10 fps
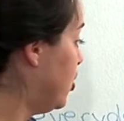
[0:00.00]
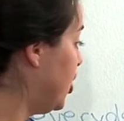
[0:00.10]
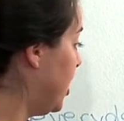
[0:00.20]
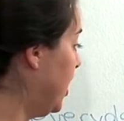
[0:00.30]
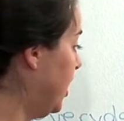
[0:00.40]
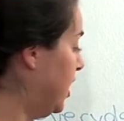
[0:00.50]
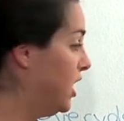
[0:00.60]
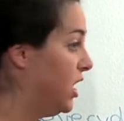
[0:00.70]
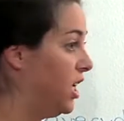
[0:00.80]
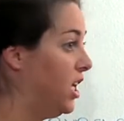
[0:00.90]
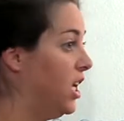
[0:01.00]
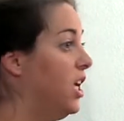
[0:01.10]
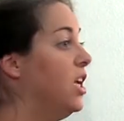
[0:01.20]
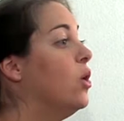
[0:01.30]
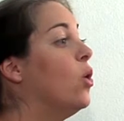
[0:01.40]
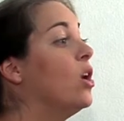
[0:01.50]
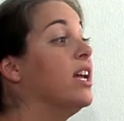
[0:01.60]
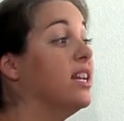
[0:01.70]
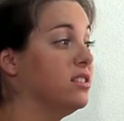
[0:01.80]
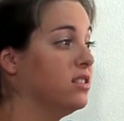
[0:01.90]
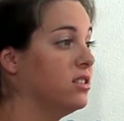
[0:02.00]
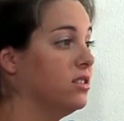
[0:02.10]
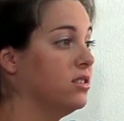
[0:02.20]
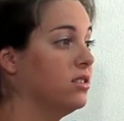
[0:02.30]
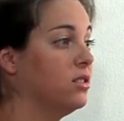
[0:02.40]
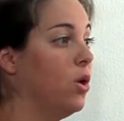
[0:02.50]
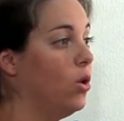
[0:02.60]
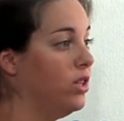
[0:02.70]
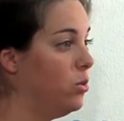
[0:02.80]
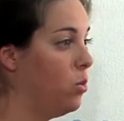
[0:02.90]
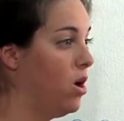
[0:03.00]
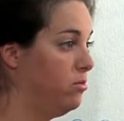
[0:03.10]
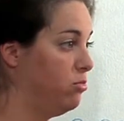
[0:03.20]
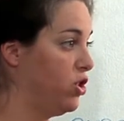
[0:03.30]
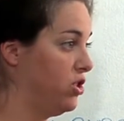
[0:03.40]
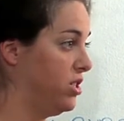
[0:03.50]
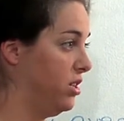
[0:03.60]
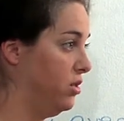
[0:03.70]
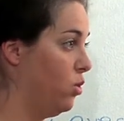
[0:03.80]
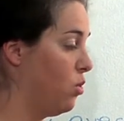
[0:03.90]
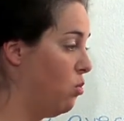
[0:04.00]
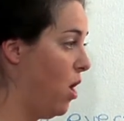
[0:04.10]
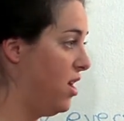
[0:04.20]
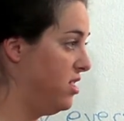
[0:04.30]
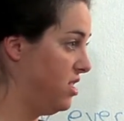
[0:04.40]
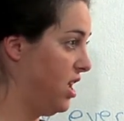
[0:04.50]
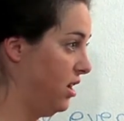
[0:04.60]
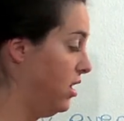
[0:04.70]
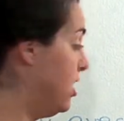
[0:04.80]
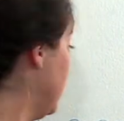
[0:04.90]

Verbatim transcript: she, he, or it. Only one person or one thing.